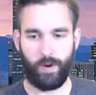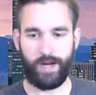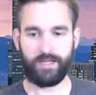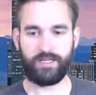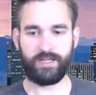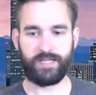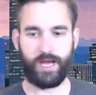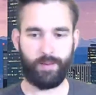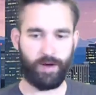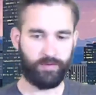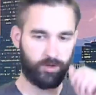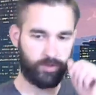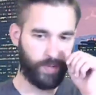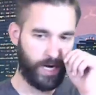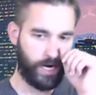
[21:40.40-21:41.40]
Wade says, how
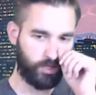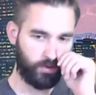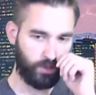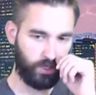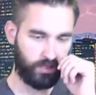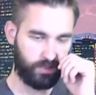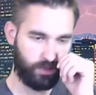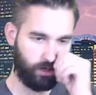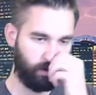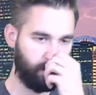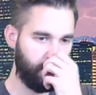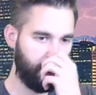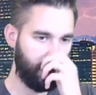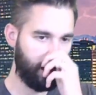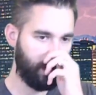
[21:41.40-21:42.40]
about those Patriots, though?
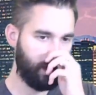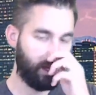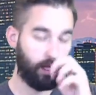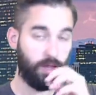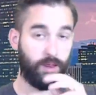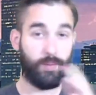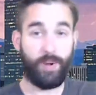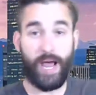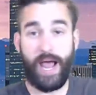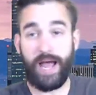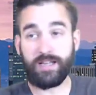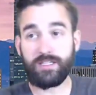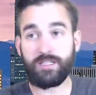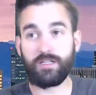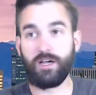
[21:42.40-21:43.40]
The
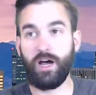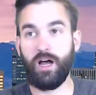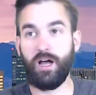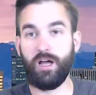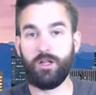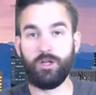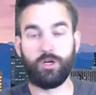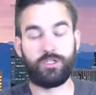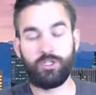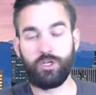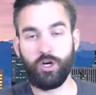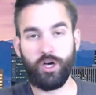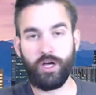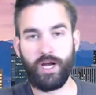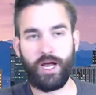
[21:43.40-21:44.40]
Pats
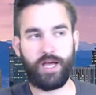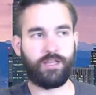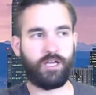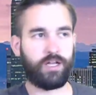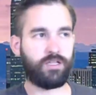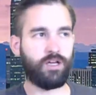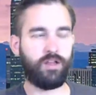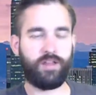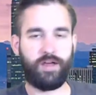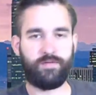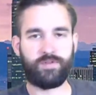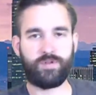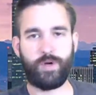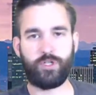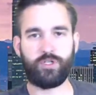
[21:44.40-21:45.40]
looked good. I thought on
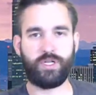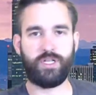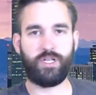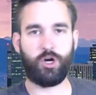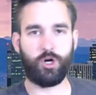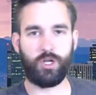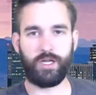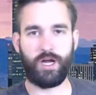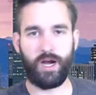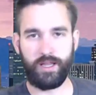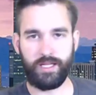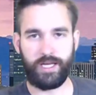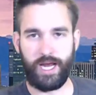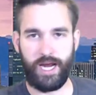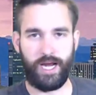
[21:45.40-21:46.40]
that, especially early on
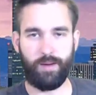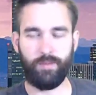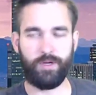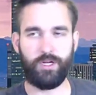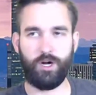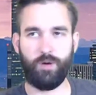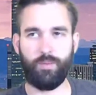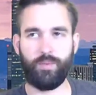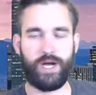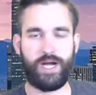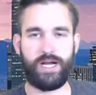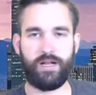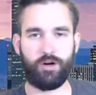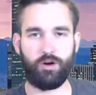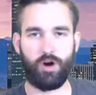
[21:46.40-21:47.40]
in the game,
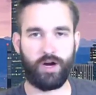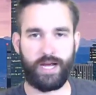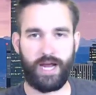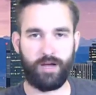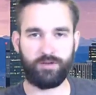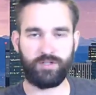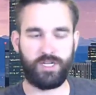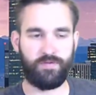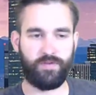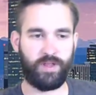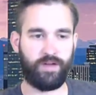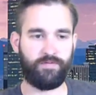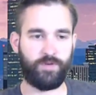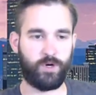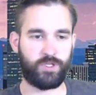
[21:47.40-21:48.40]
Brady to Gronkowski
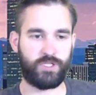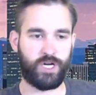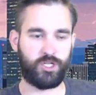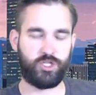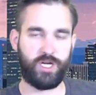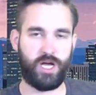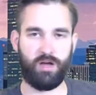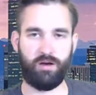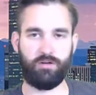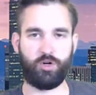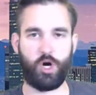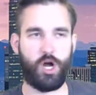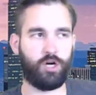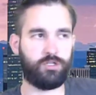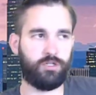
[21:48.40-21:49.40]
for that first touchdown.
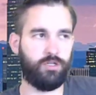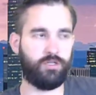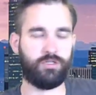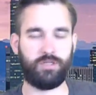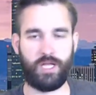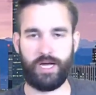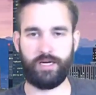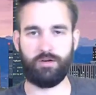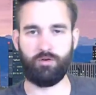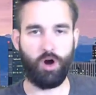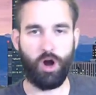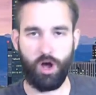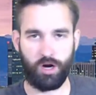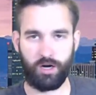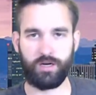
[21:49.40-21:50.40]
Gronk looked like
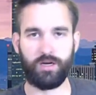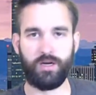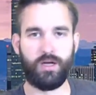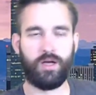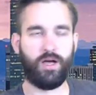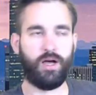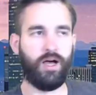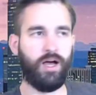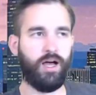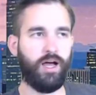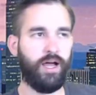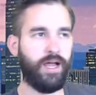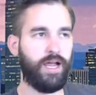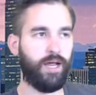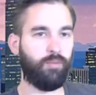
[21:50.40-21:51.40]
Gronk,
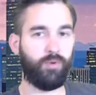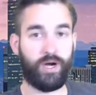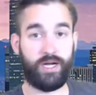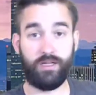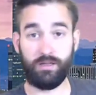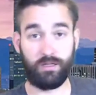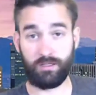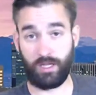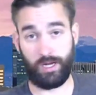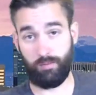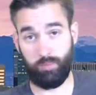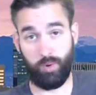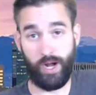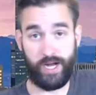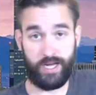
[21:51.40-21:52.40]
and Brady looked
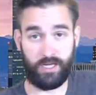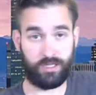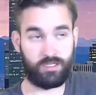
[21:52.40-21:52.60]
like Brady.